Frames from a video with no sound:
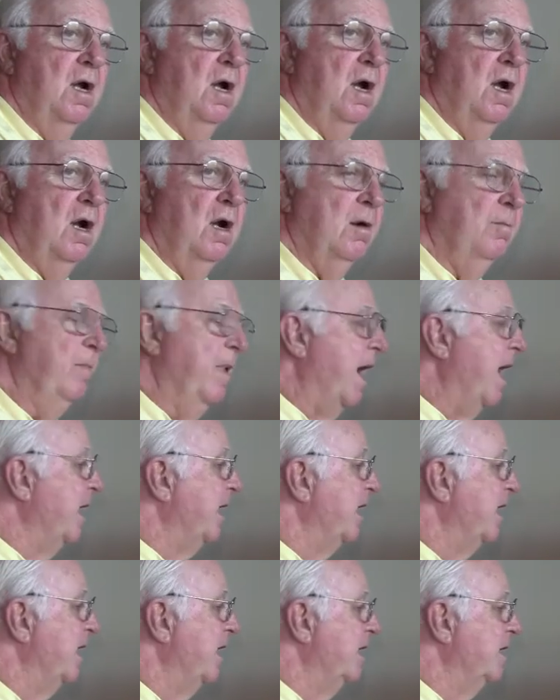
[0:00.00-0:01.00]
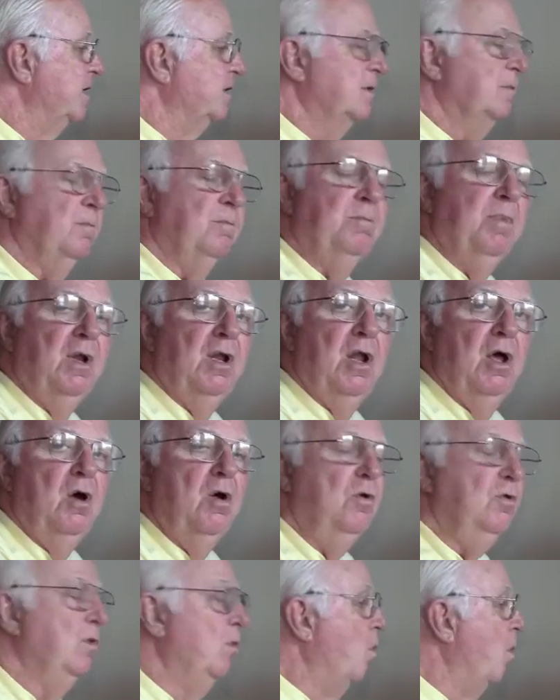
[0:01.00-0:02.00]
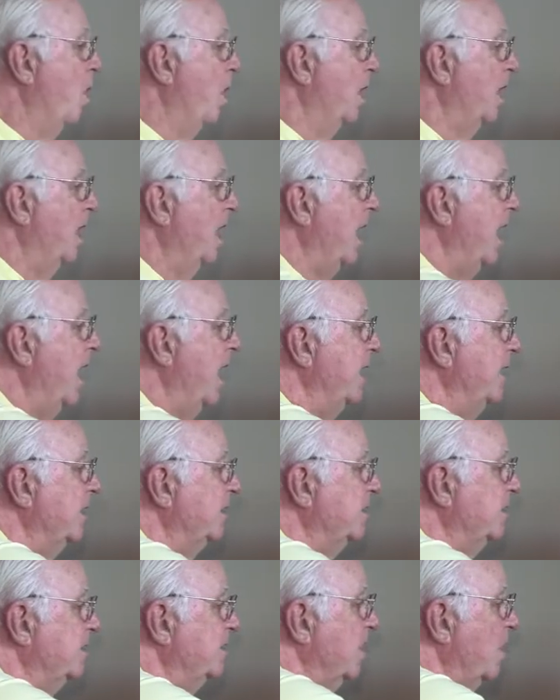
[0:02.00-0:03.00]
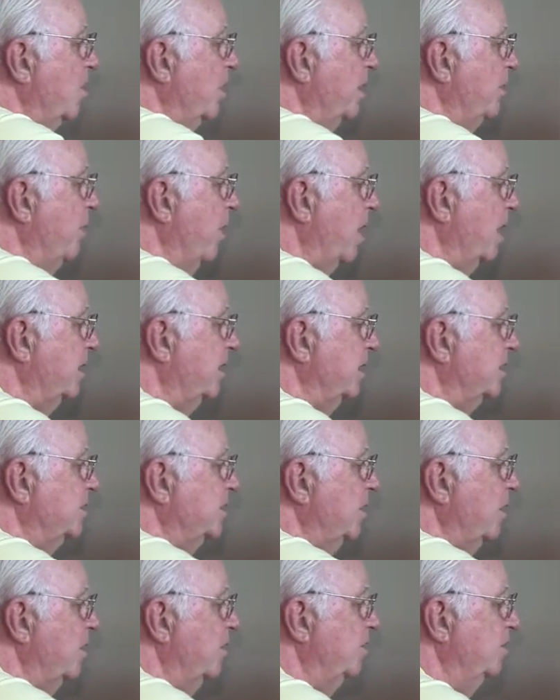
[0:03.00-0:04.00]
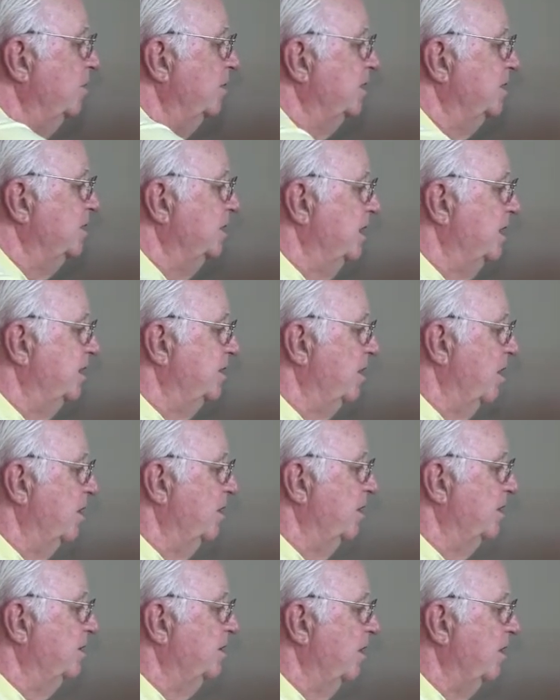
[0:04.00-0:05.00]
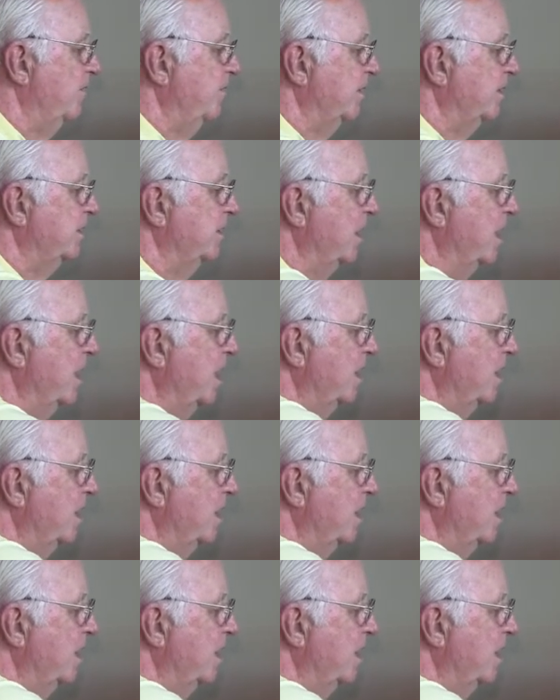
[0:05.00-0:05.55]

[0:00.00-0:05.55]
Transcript: body is below the water line. This is the only part that shows when she is on the surface.